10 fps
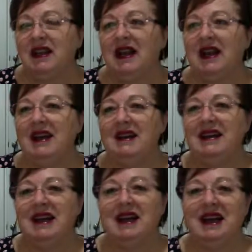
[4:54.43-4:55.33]
And
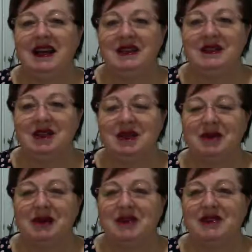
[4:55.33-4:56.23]
then as
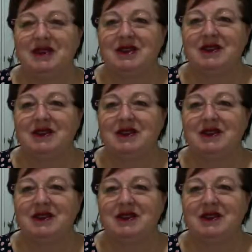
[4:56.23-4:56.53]
time goes on,